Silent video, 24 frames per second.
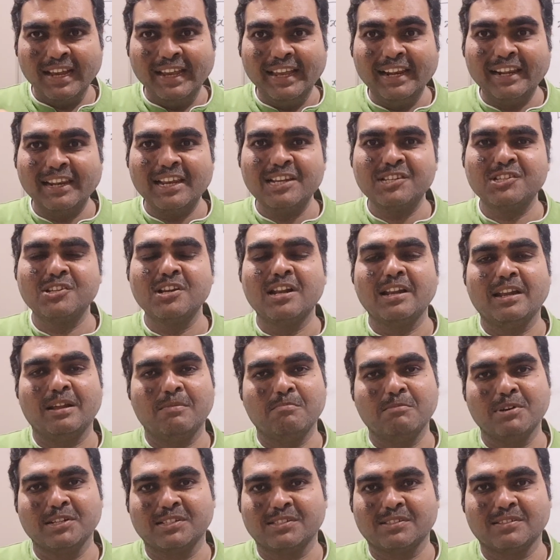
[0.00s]
irrational
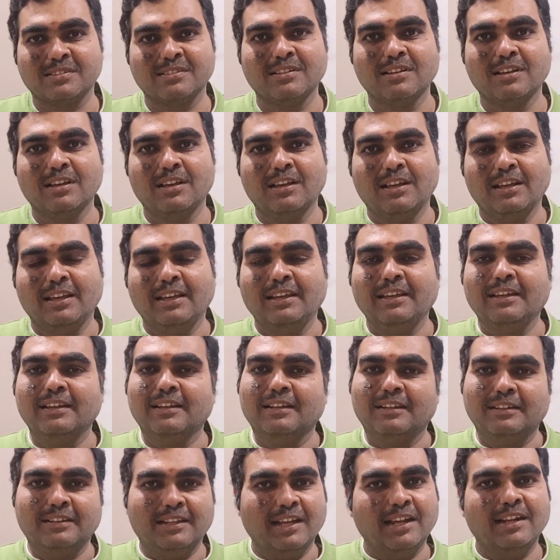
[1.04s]
numbers,
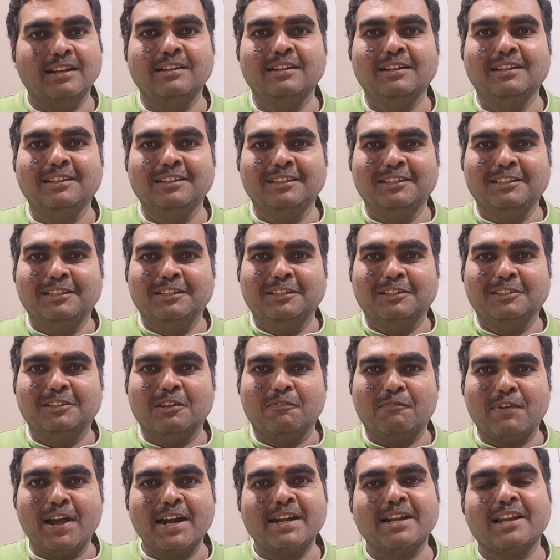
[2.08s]
then
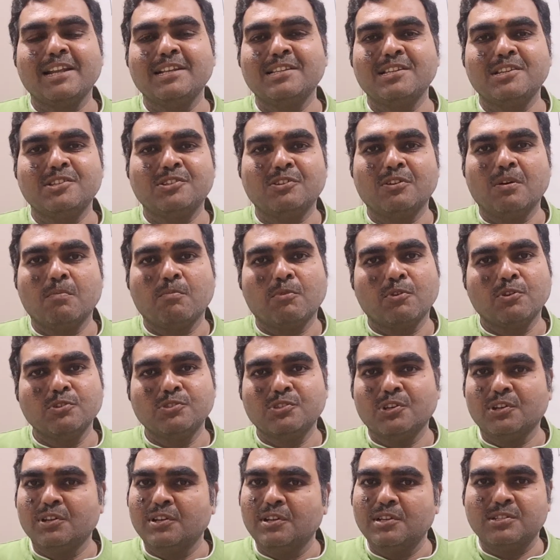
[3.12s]
the factorization
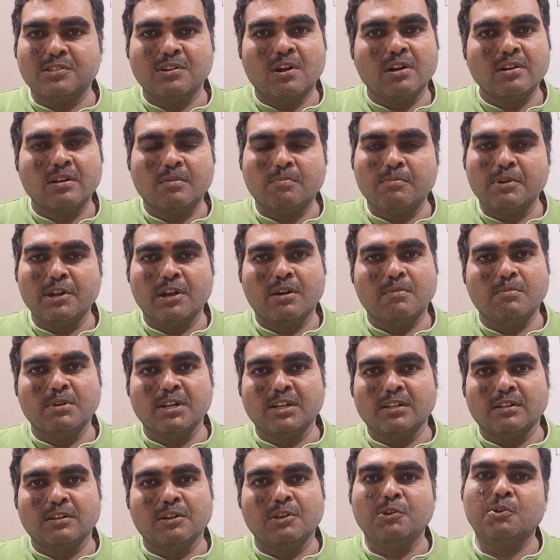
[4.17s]
approach is not
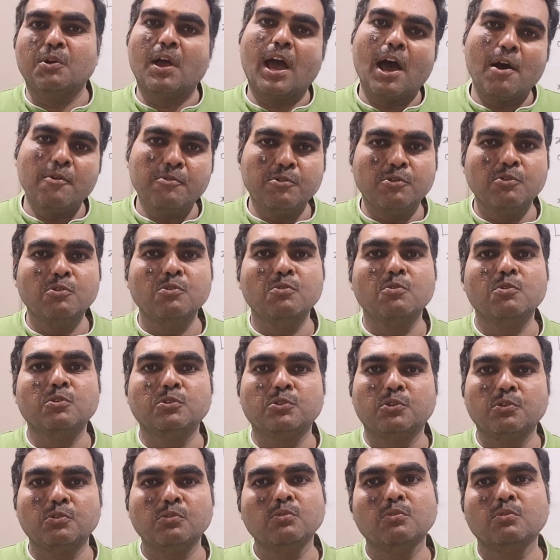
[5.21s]
applicable. You have to
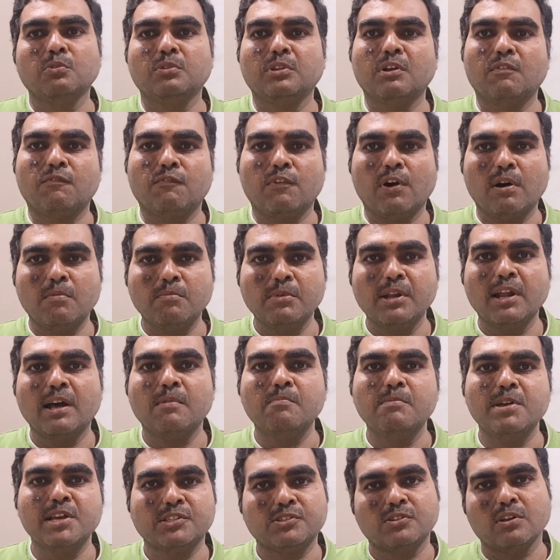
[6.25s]
go through the
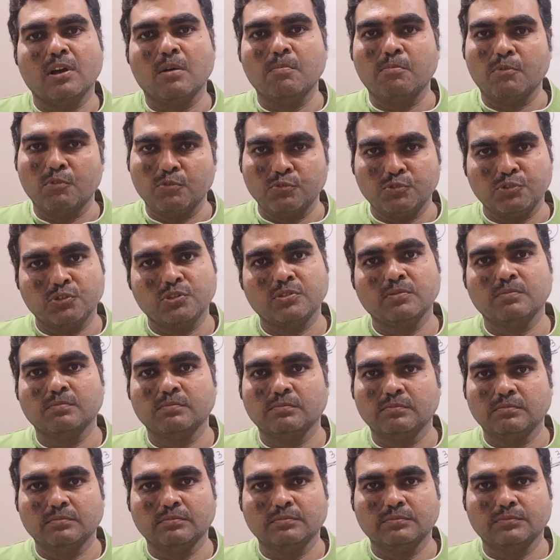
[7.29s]
formula based approach,
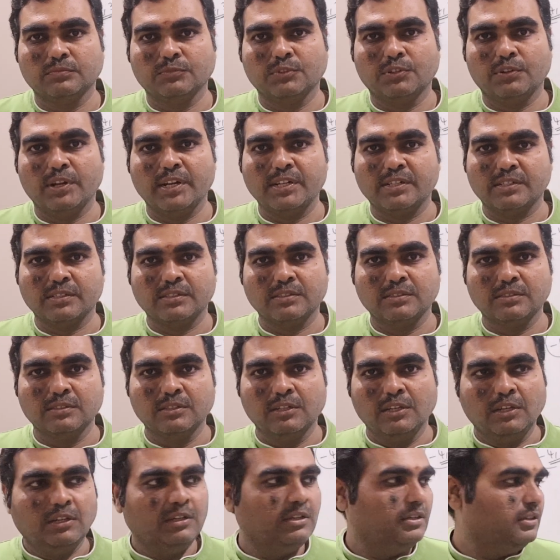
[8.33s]
right?
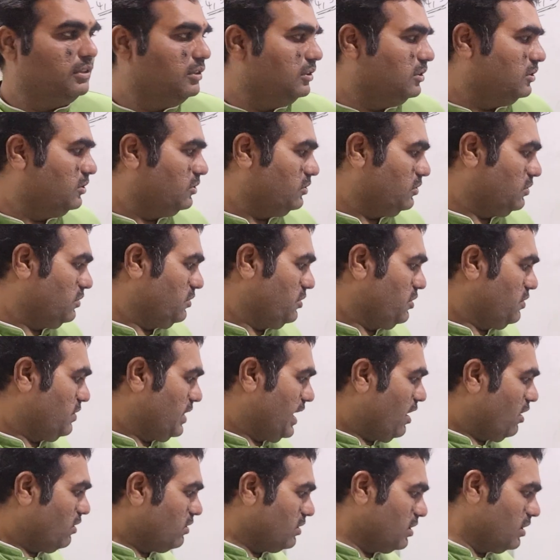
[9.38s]
So you
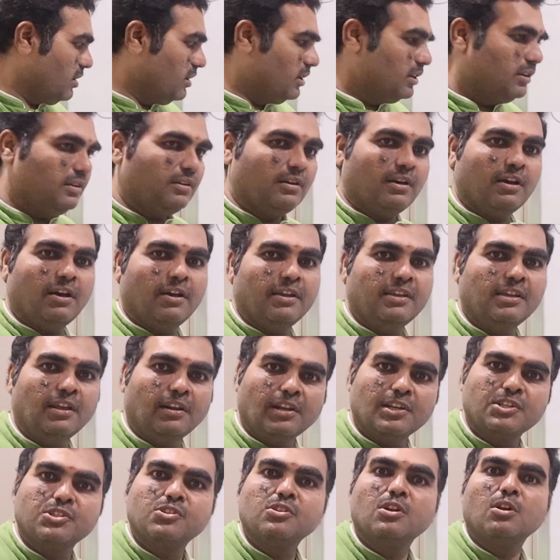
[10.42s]
got
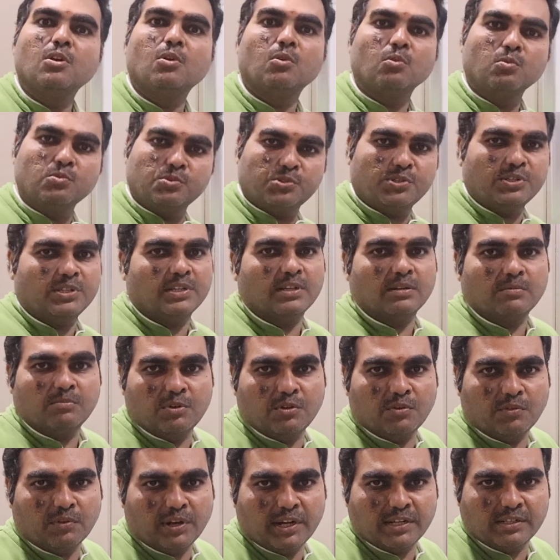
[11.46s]
irrational roots here,
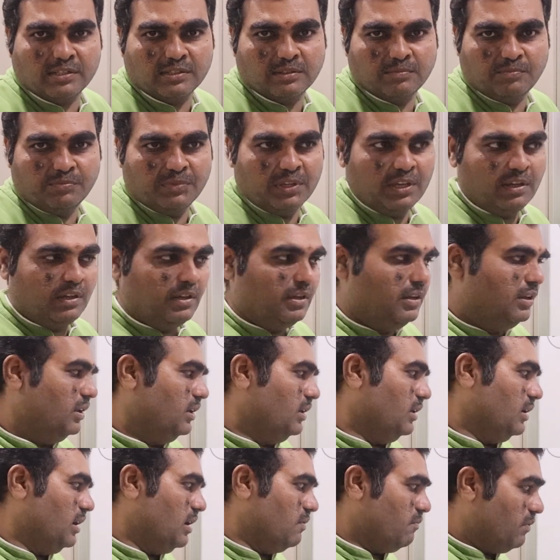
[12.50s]
right?
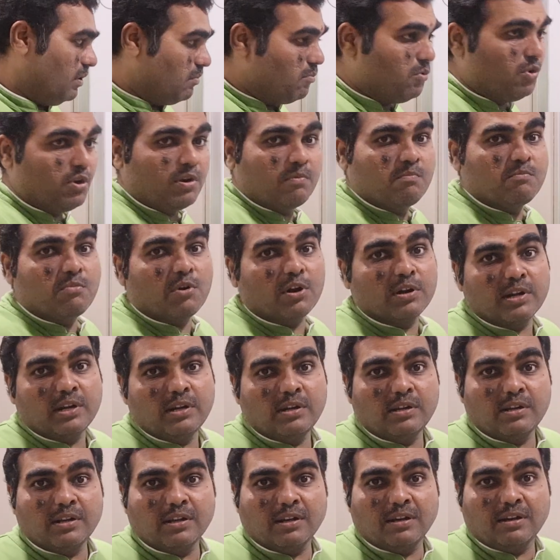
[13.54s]
And one more
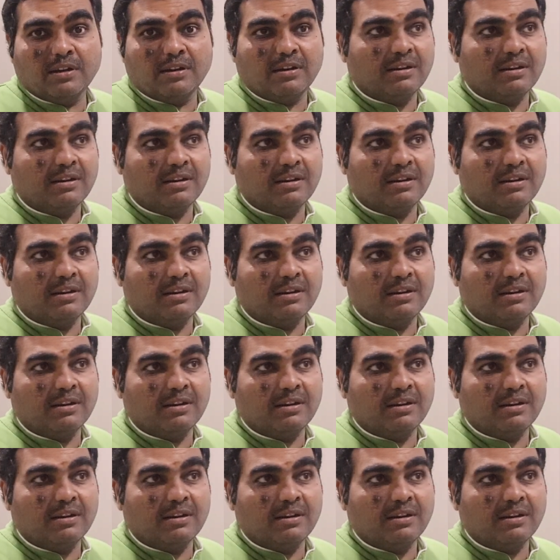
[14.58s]
important